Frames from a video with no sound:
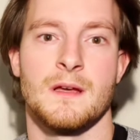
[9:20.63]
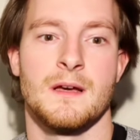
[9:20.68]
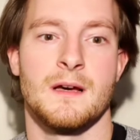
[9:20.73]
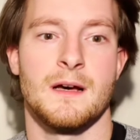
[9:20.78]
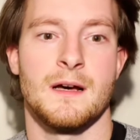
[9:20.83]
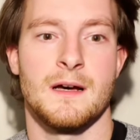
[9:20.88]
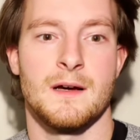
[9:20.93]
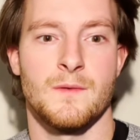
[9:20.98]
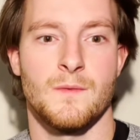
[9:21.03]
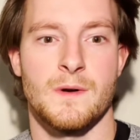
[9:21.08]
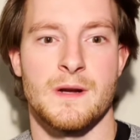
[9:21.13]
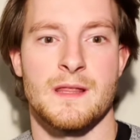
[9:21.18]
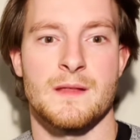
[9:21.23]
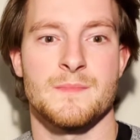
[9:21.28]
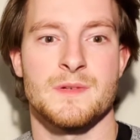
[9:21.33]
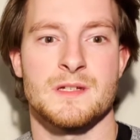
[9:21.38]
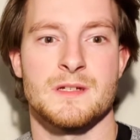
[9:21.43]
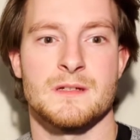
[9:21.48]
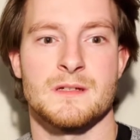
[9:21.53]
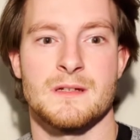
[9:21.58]
One of them
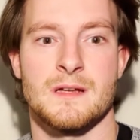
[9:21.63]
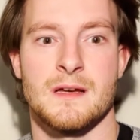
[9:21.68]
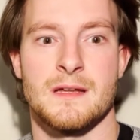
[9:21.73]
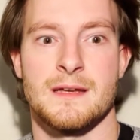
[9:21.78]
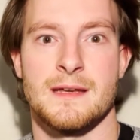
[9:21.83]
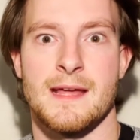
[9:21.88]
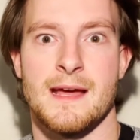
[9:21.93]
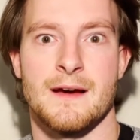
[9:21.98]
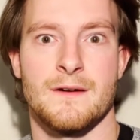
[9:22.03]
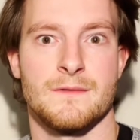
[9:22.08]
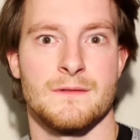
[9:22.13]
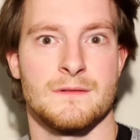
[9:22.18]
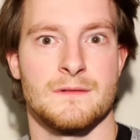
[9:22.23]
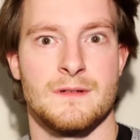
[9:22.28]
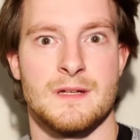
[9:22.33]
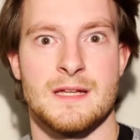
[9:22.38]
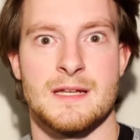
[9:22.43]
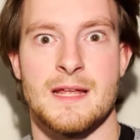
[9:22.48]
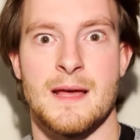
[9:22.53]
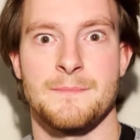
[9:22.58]
is just a noun.
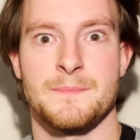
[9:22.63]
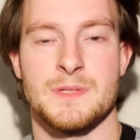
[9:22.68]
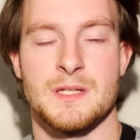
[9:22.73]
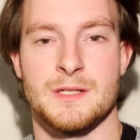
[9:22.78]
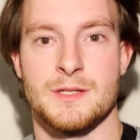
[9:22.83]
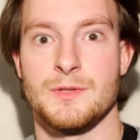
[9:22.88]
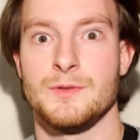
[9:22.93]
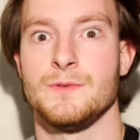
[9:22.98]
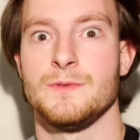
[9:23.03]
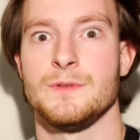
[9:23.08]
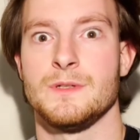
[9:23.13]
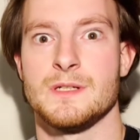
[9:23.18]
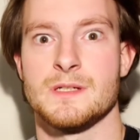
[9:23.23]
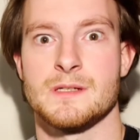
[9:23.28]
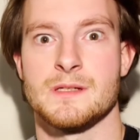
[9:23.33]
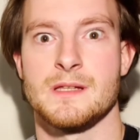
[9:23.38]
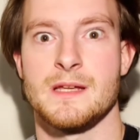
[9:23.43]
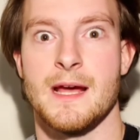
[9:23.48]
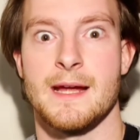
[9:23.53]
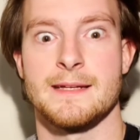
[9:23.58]
Ineptitude is
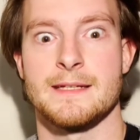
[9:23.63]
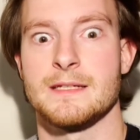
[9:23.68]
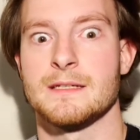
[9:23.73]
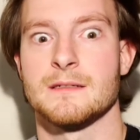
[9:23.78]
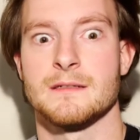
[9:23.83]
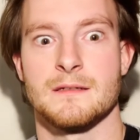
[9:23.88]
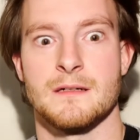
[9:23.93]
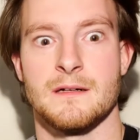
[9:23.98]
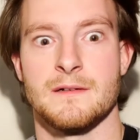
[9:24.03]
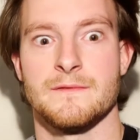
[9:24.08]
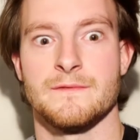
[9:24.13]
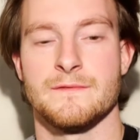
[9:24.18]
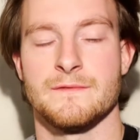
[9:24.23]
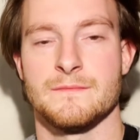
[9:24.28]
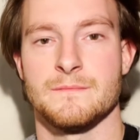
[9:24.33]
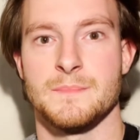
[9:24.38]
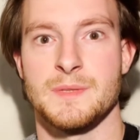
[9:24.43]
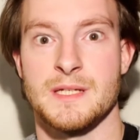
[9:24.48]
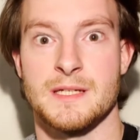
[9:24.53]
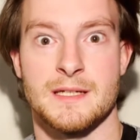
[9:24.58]
the idea of
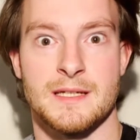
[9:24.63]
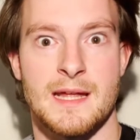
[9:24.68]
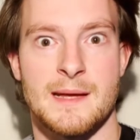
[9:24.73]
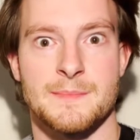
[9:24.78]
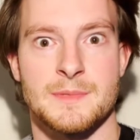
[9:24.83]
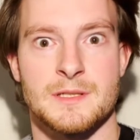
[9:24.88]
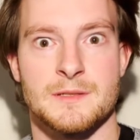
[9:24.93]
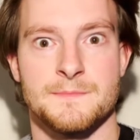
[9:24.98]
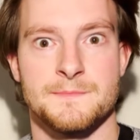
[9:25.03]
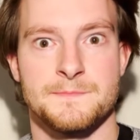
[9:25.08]
being inept.